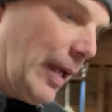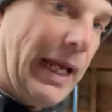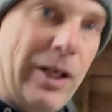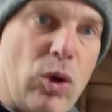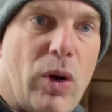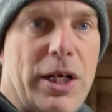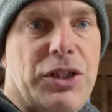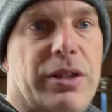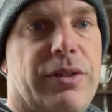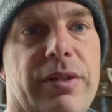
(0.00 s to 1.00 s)
Any
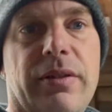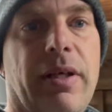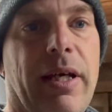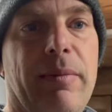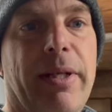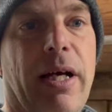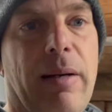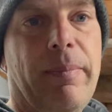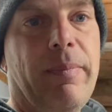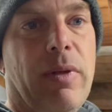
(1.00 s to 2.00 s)
questions, hit me
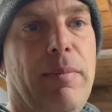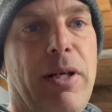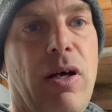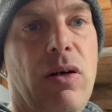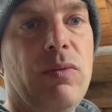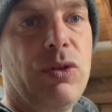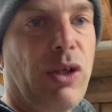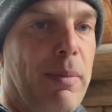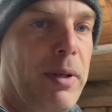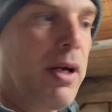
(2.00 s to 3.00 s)
up, let me know,
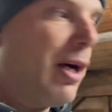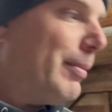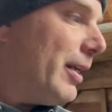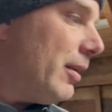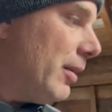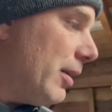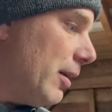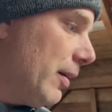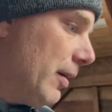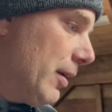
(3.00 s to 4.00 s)
drop a comment in there.